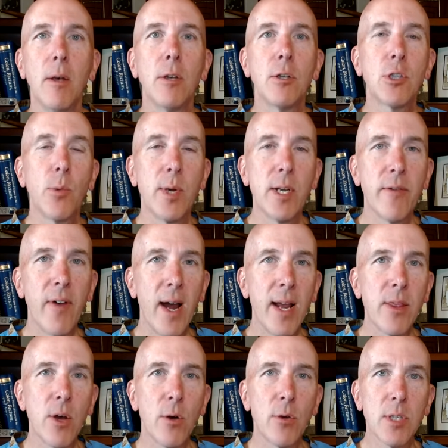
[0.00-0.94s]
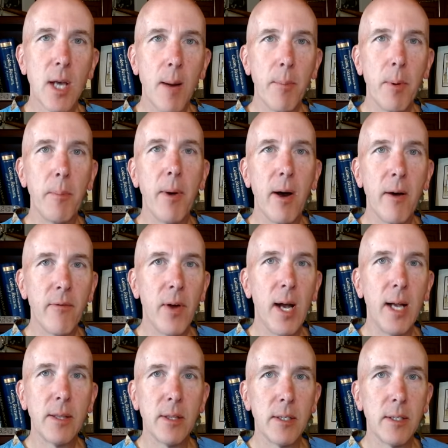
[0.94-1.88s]
So we divide those up above
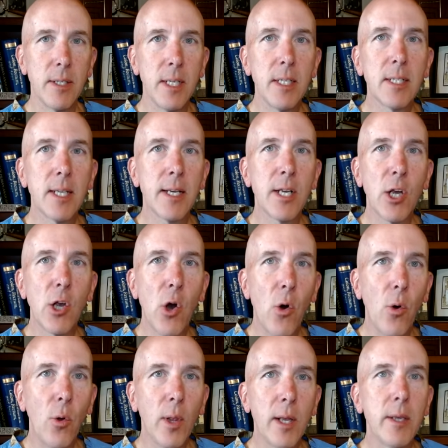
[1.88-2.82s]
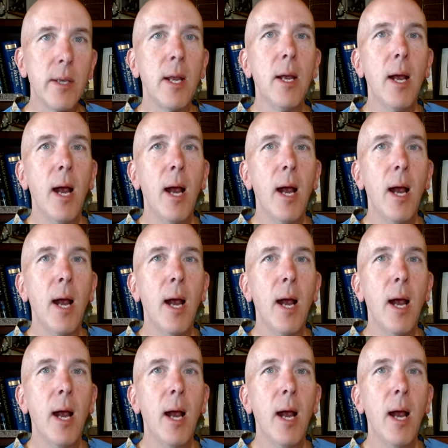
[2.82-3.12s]
at the descending colon,